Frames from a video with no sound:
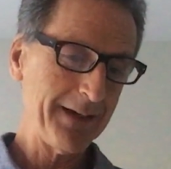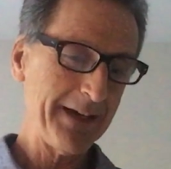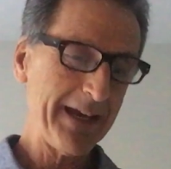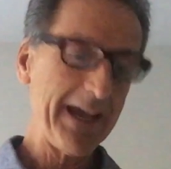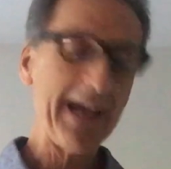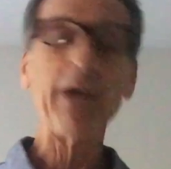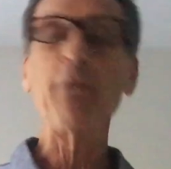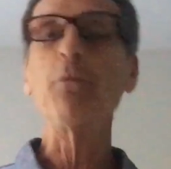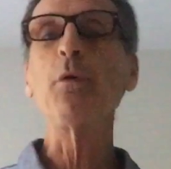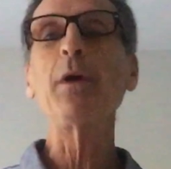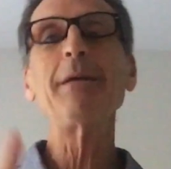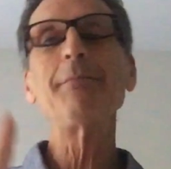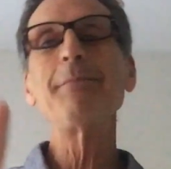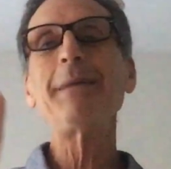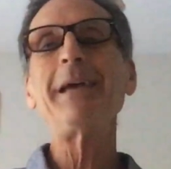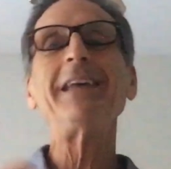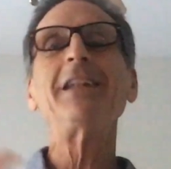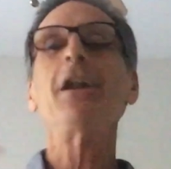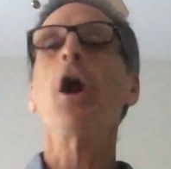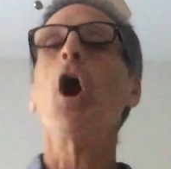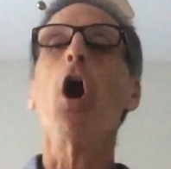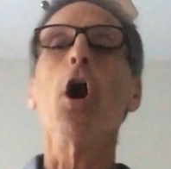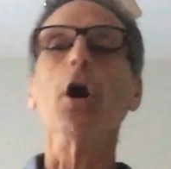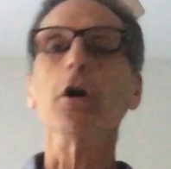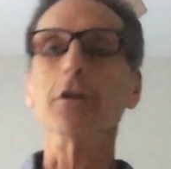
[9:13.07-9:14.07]
And we mean
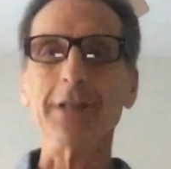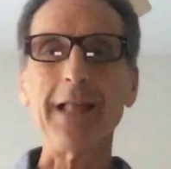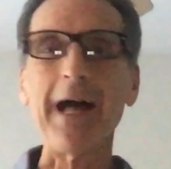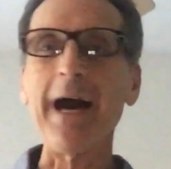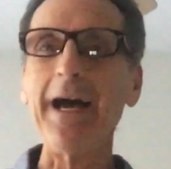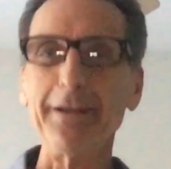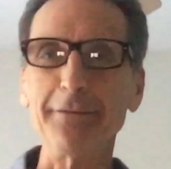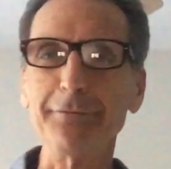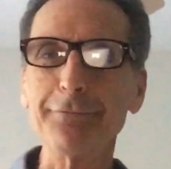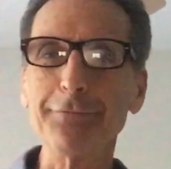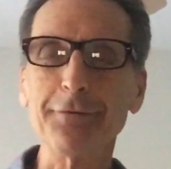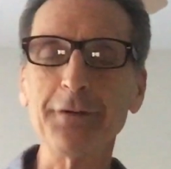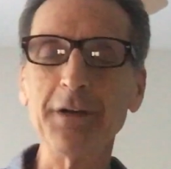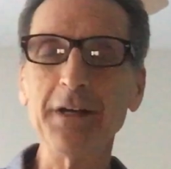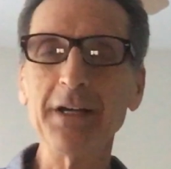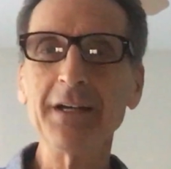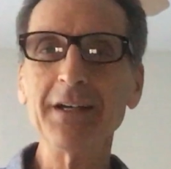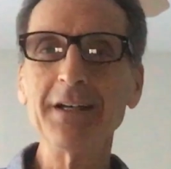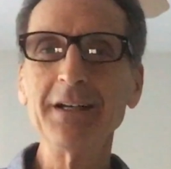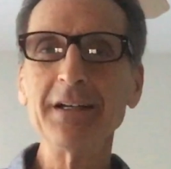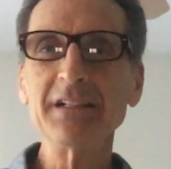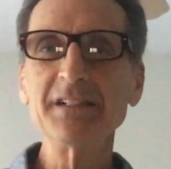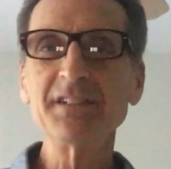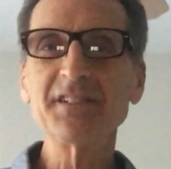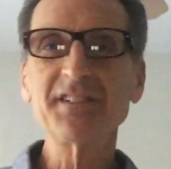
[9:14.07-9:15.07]
all life.
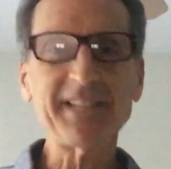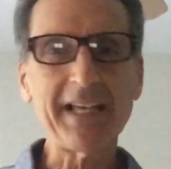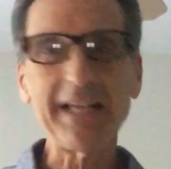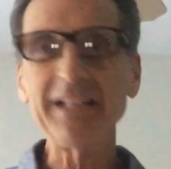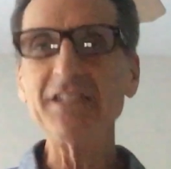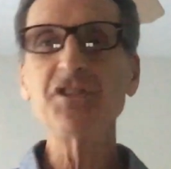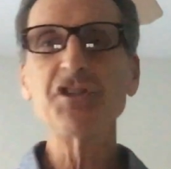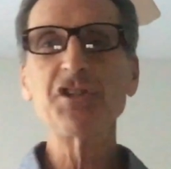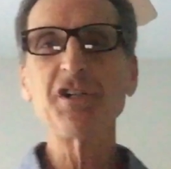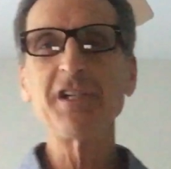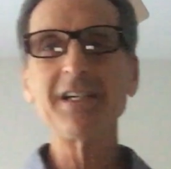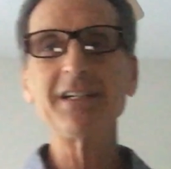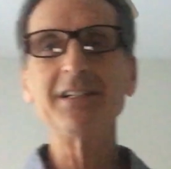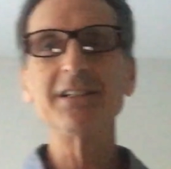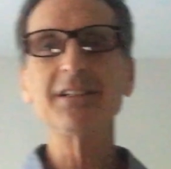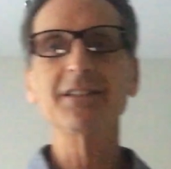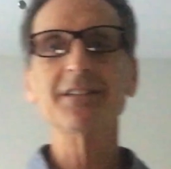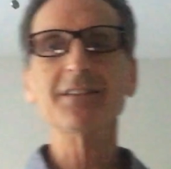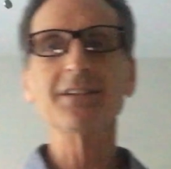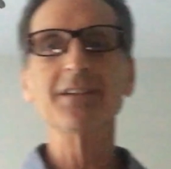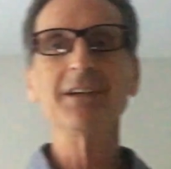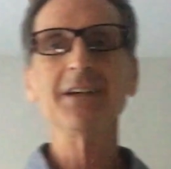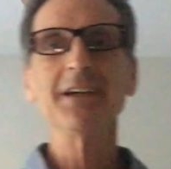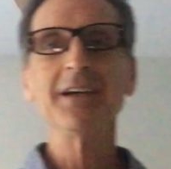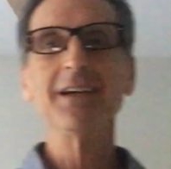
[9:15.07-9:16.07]
Sentient